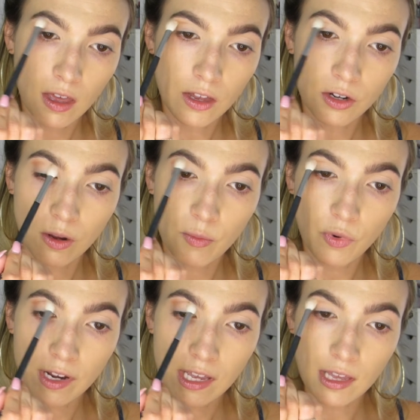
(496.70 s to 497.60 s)
and
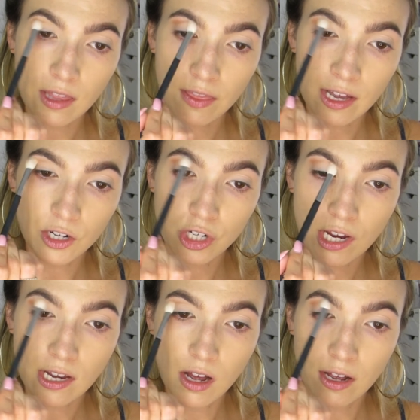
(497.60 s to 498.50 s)
bringing that
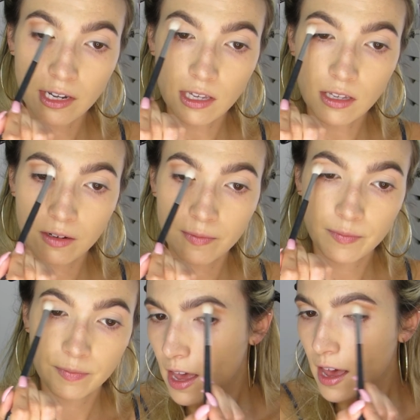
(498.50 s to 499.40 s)
shade on in.
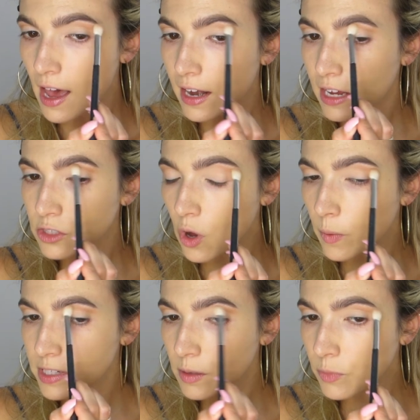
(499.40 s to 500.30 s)
And as
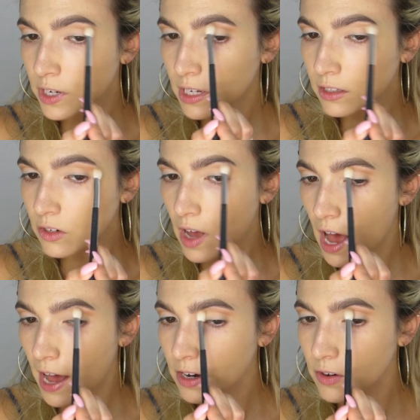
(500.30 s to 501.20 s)
always, I'm putting it a little
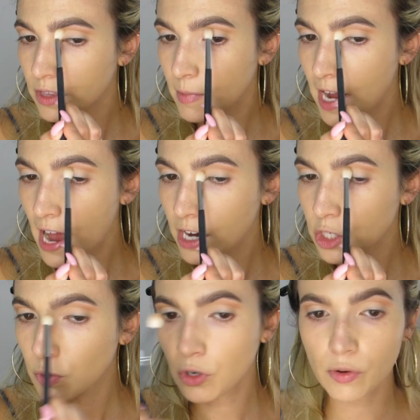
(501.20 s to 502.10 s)
higher than my
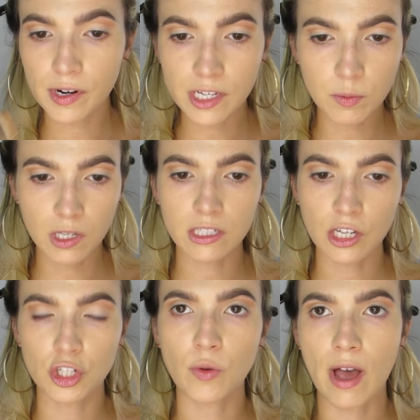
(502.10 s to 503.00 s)
actual crease because
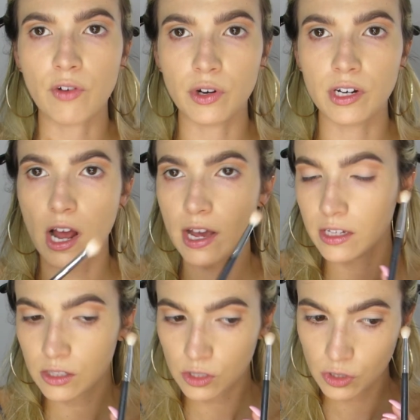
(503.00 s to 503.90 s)
I do have hooded
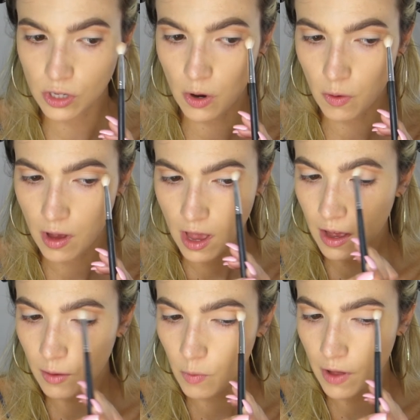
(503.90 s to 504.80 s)
eyes. So
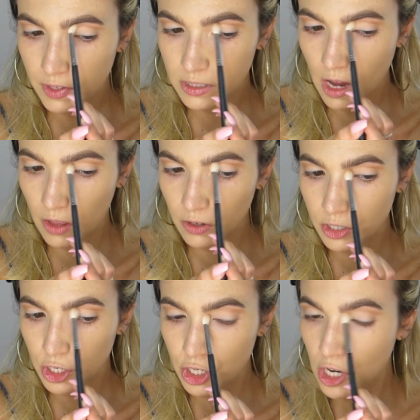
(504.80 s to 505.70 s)
I want this color
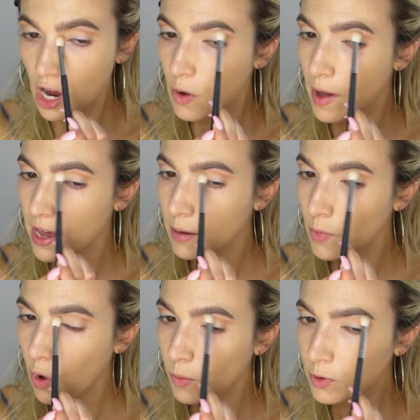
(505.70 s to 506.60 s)
to show and
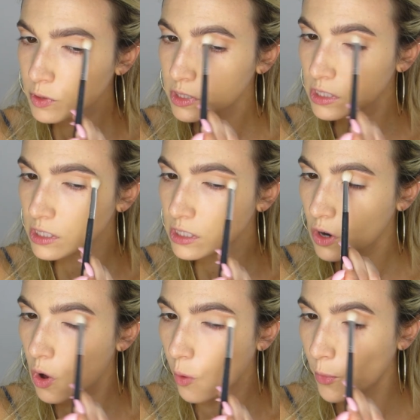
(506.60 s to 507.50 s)
I'm
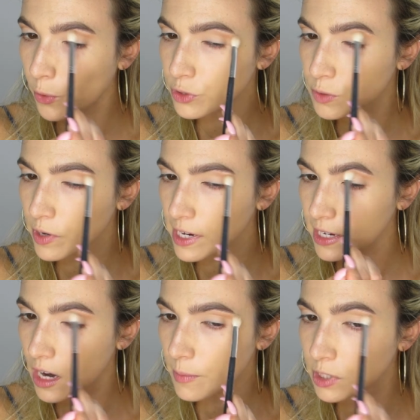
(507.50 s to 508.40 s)
almost, almost
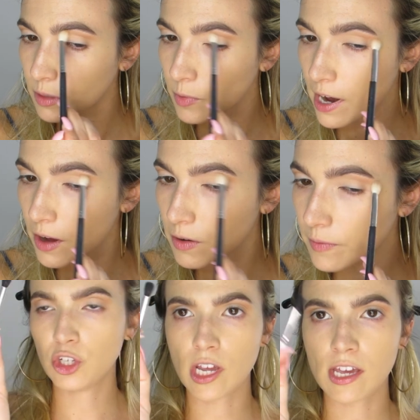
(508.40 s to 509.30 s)
bringing it up to the brow.
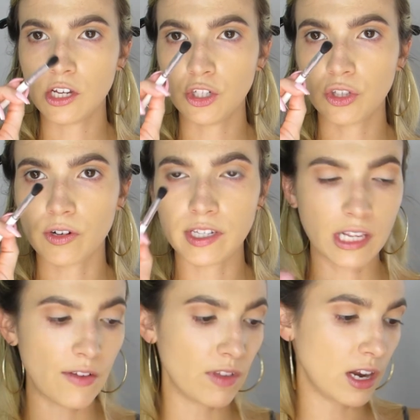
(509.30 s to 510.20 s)

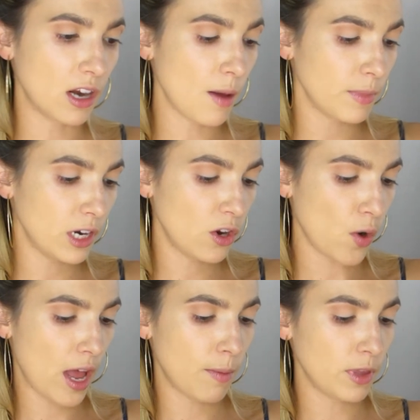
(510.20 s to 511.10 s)
JH37 and I'm gonna
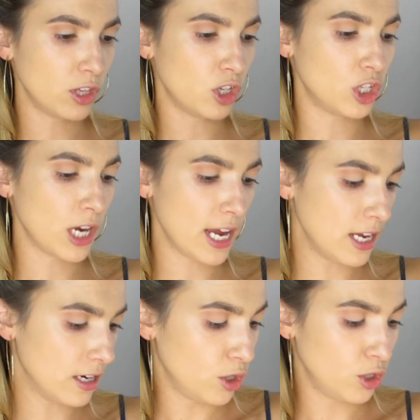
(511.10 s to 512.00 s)
grab the
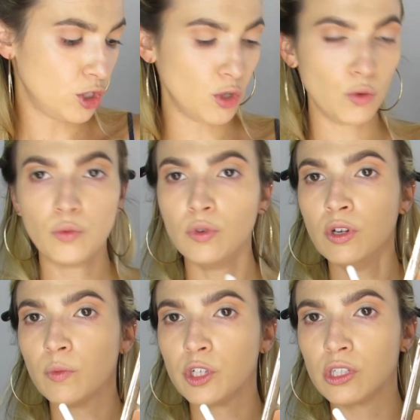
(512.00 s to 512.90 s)
shade
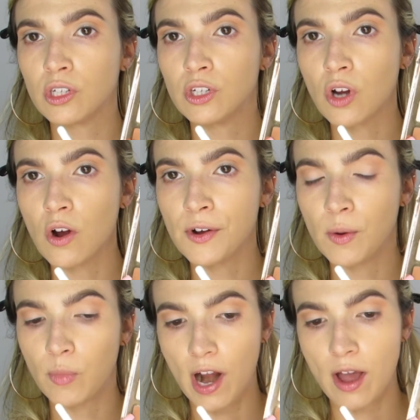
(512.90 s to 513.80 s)
Dune, which is a
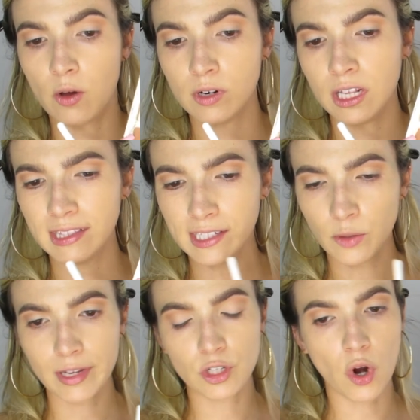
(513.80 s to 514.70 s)
darker brown, a little
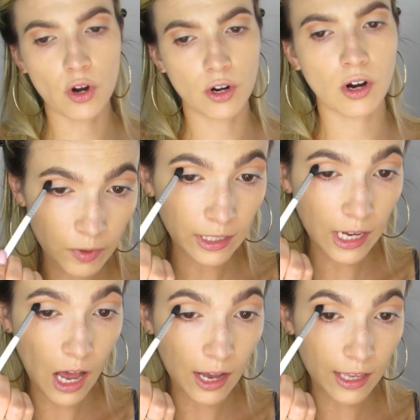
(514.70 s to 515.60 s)
bit darker, really
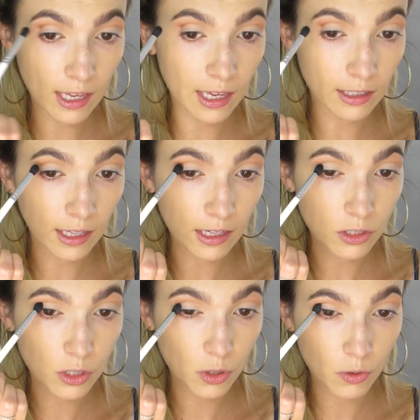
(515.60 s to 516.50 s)
hugging it
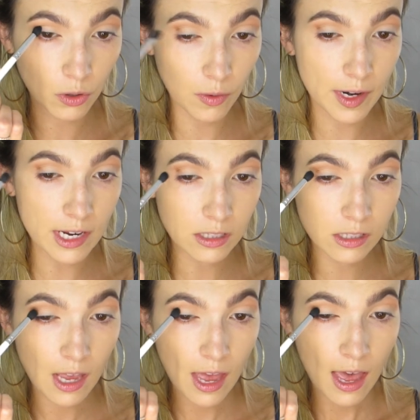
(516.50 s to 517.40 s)
like to the
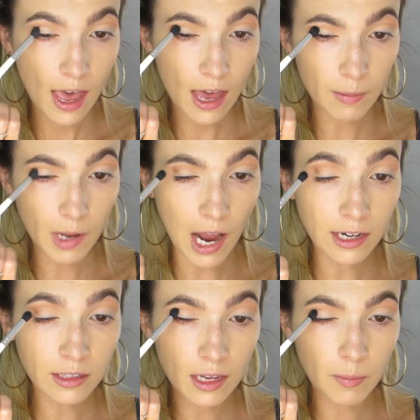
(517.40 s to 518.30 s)
crease. And I'm
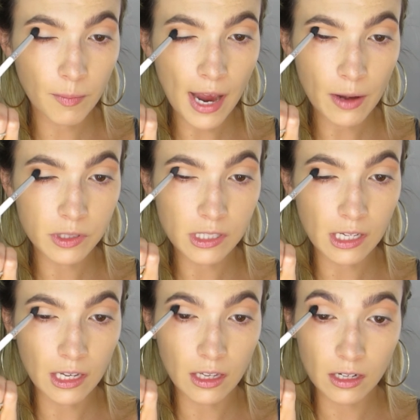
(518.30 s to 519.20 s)
kind of like
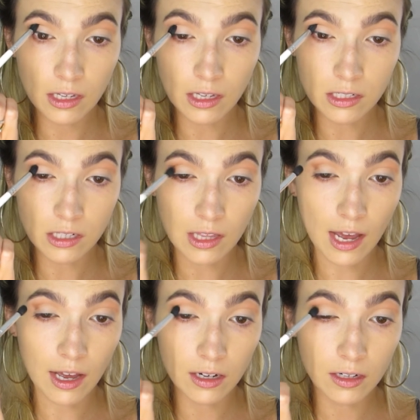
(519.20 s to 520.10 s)
bouncing it into
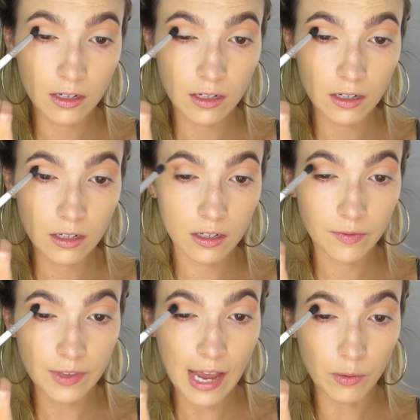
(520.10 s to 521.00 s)
that
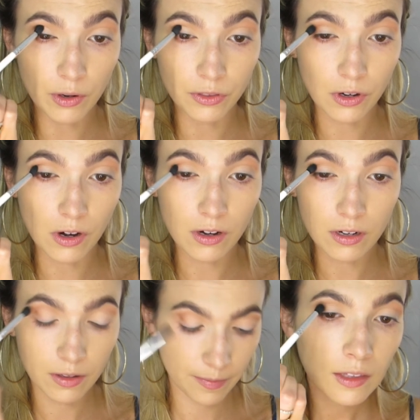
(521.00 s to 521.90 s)
outer third.
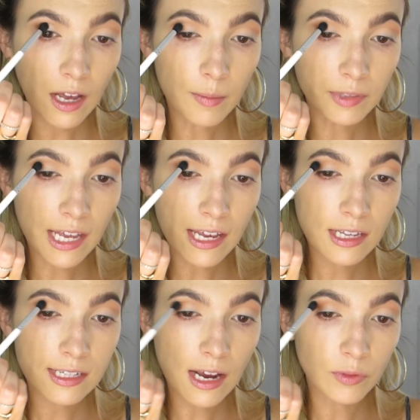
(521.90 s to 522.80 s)
Like I'm
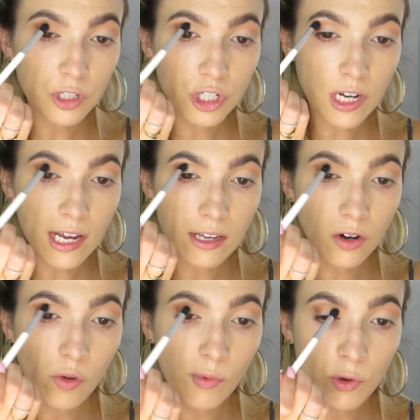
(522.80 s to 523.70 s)
laying down the shade
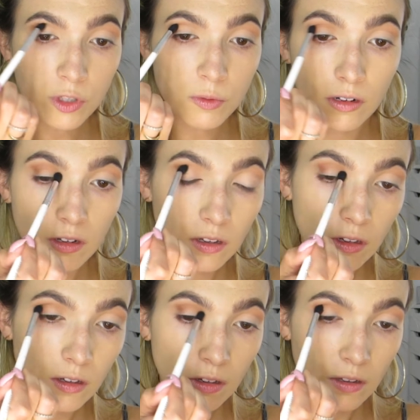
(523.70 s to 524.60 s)
almost before
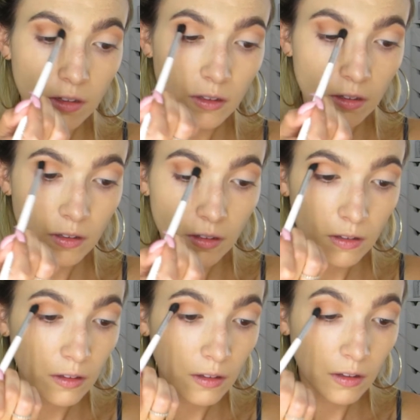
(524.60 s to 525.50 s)
going and blending it
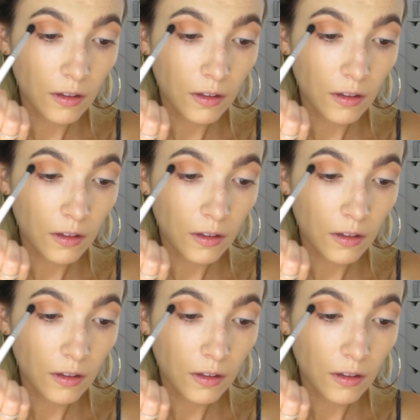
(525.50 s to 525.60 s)
out.